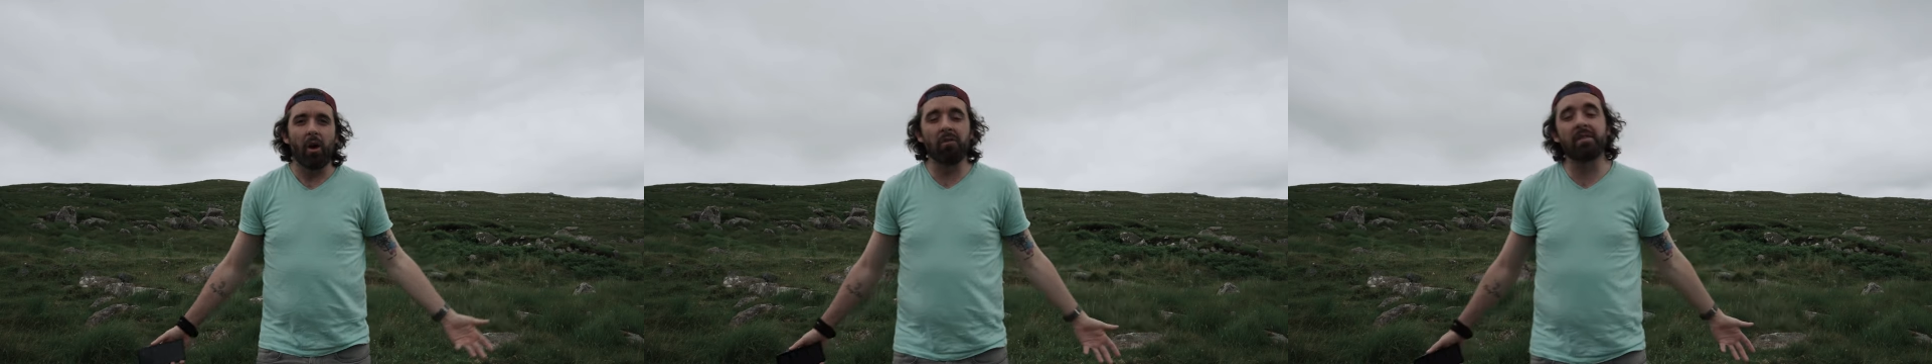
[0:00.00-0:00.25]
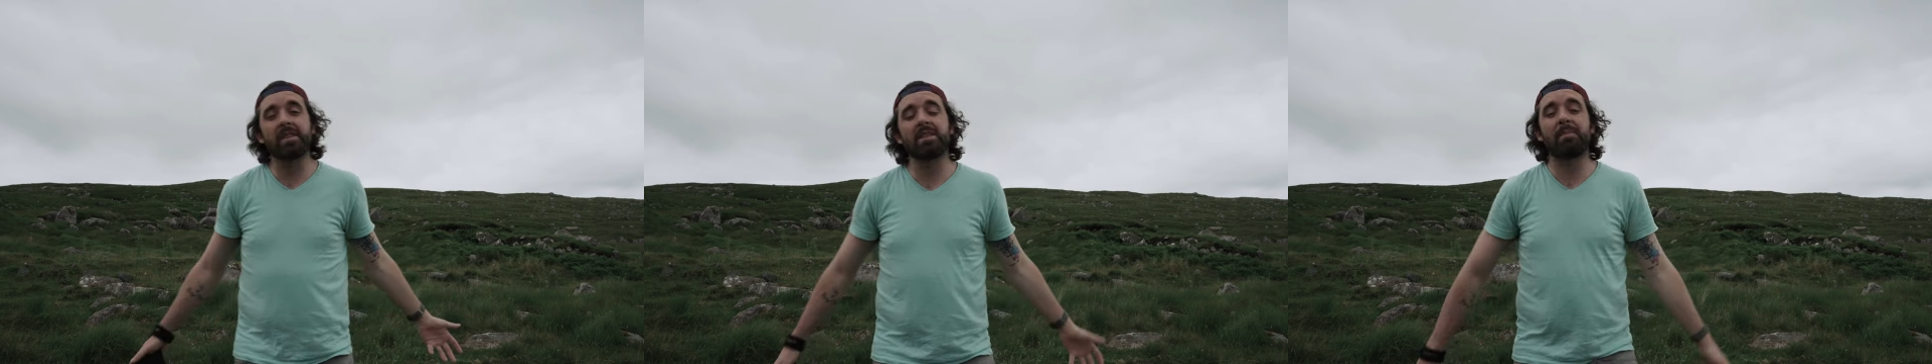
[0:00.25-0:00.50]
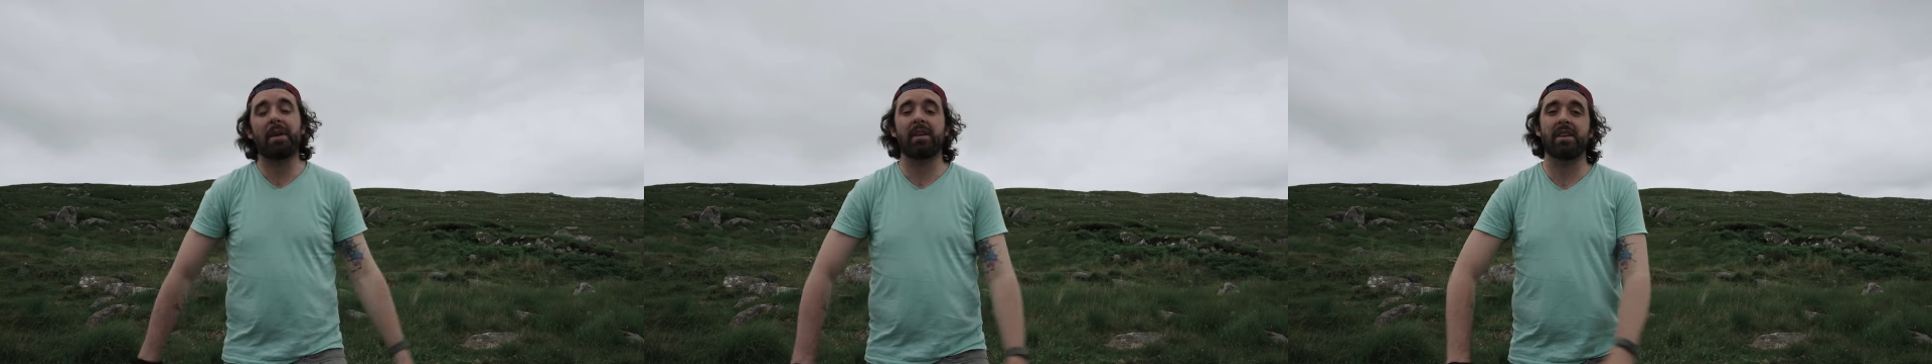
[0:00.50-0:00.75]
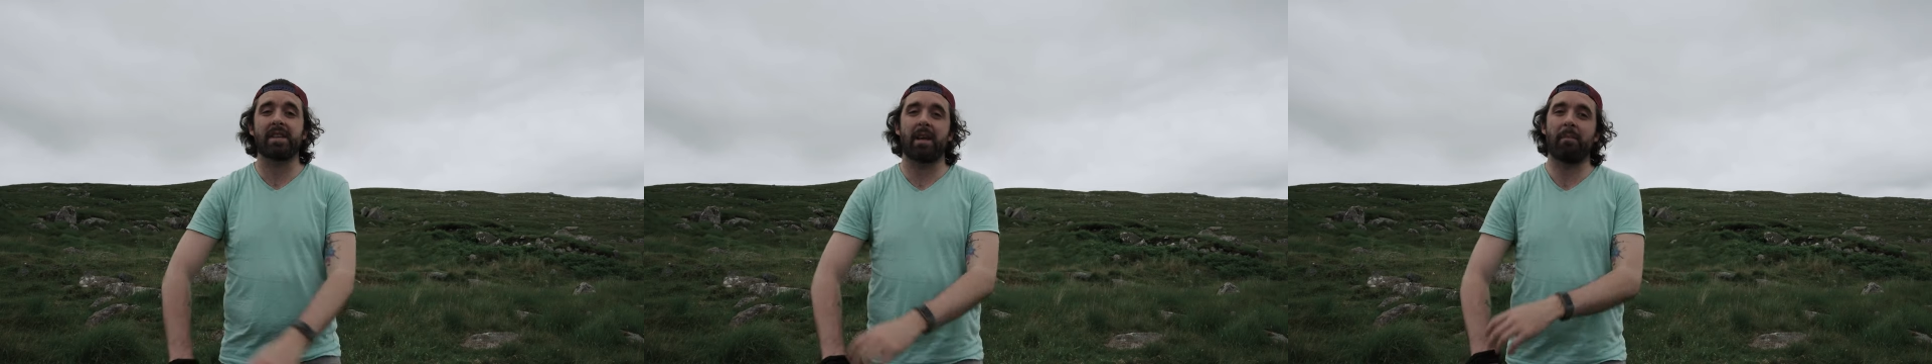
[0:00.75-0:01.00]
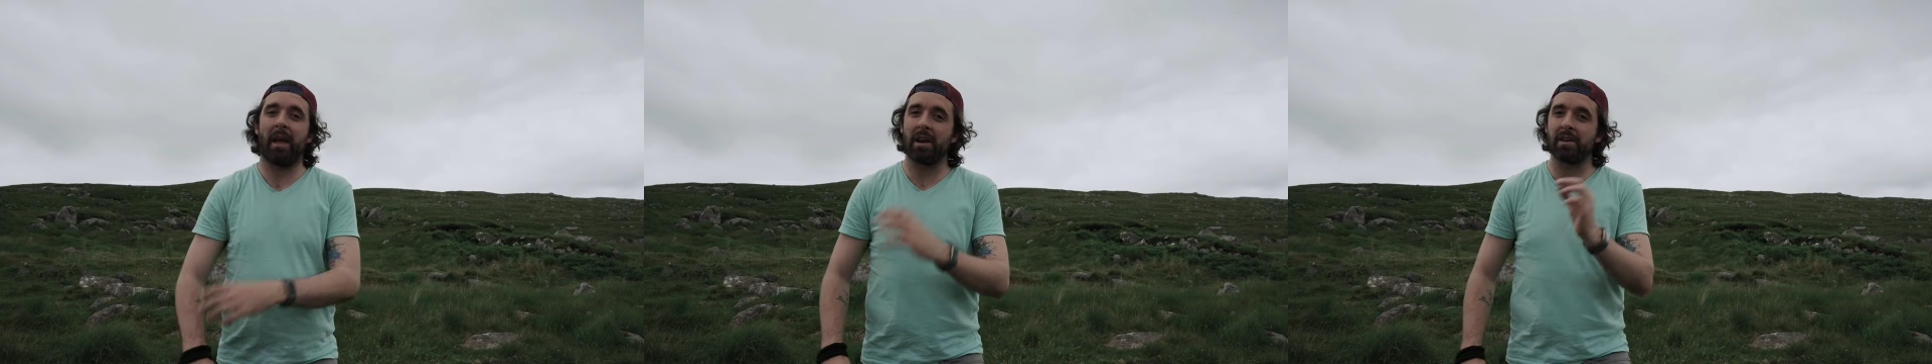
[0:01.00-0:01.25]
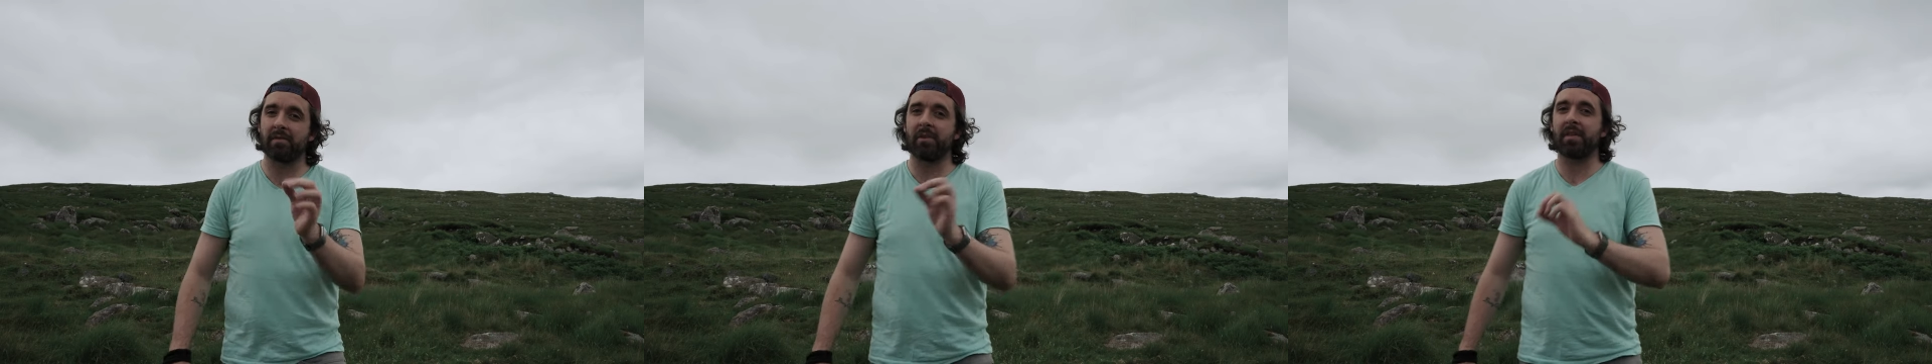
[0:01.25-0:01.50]
Over this period of time I
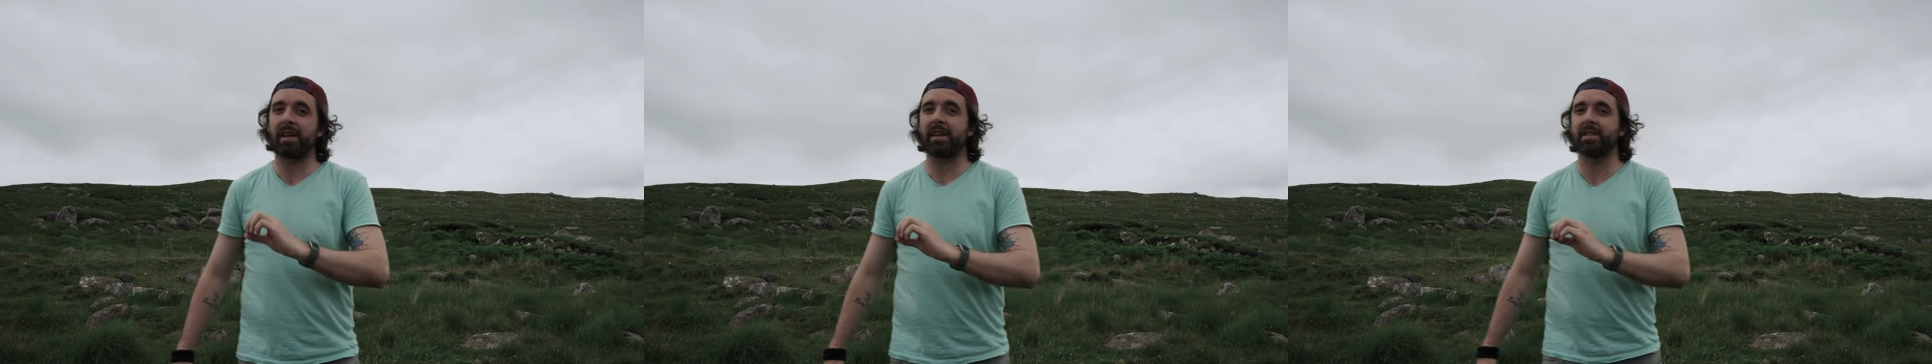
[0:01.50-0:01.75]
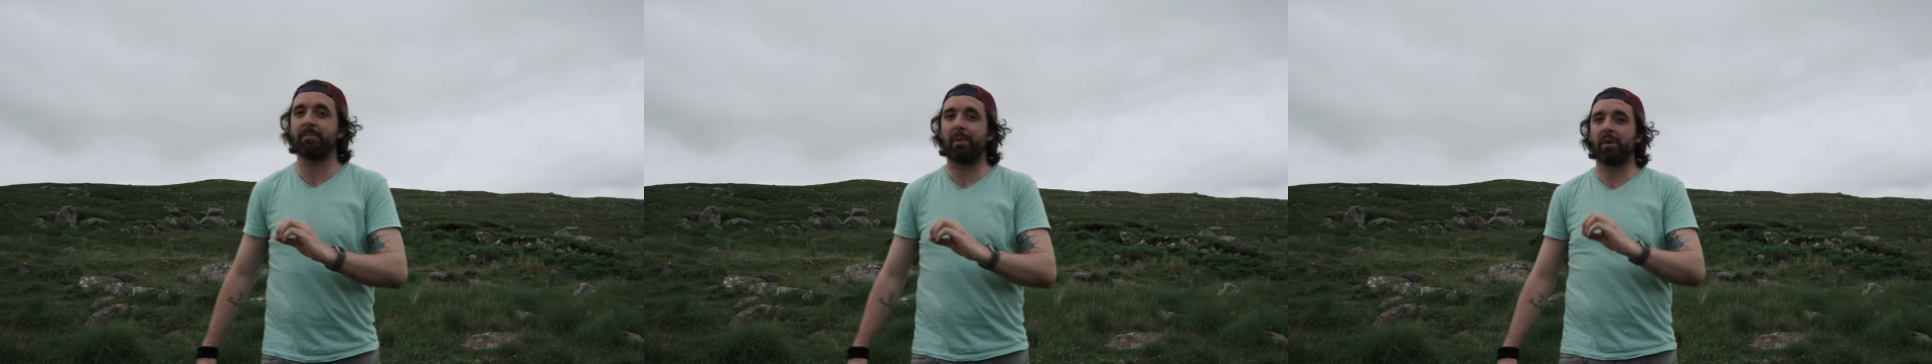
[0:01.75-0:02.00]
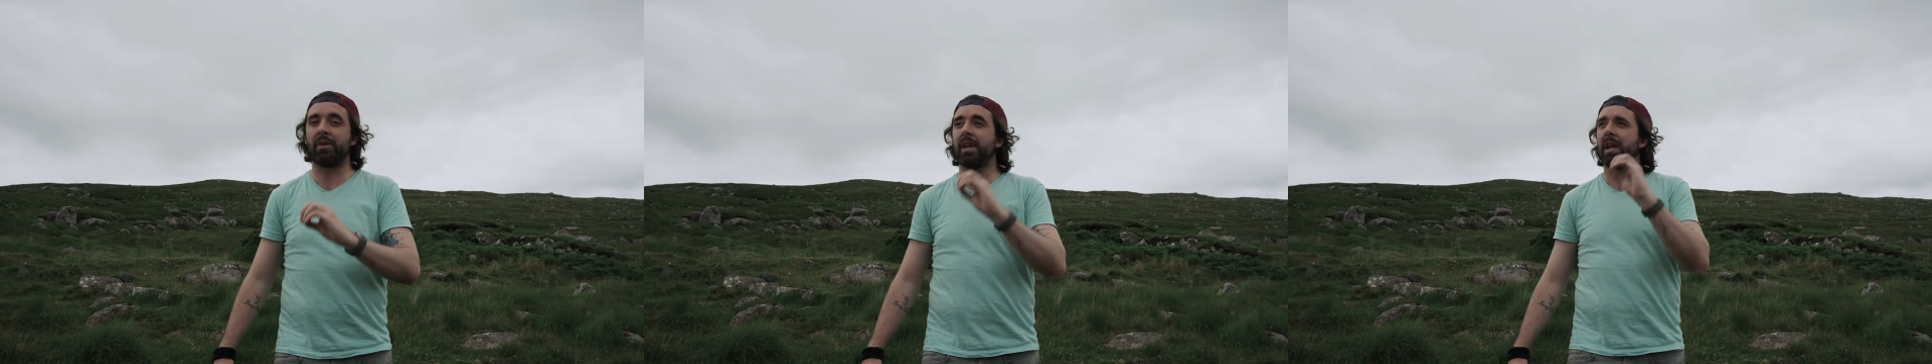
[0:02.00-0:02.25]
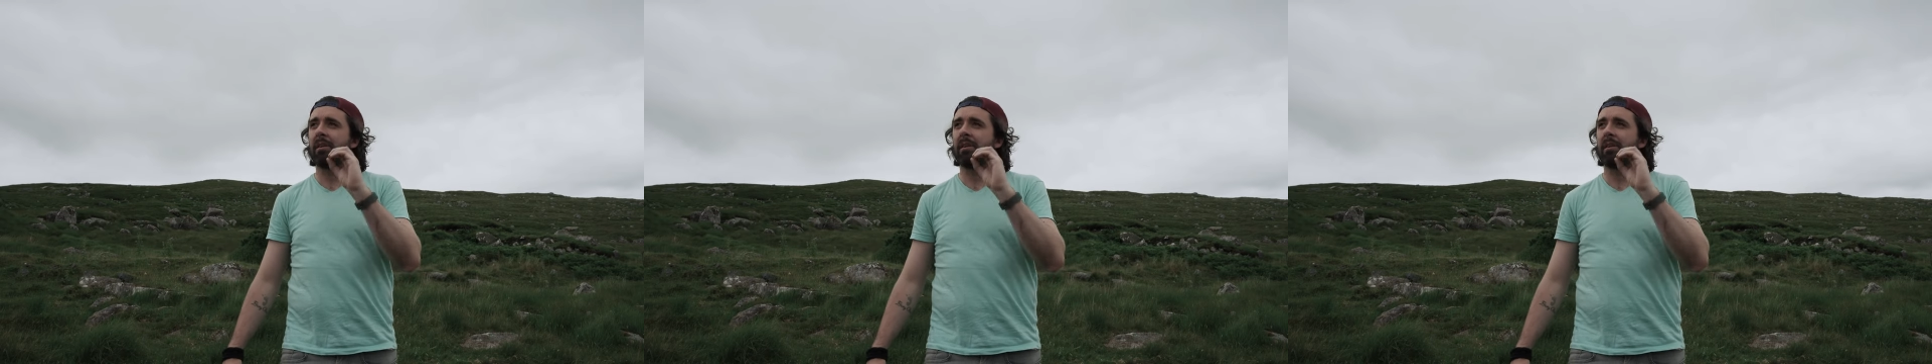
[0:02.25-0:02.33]
learned a few things about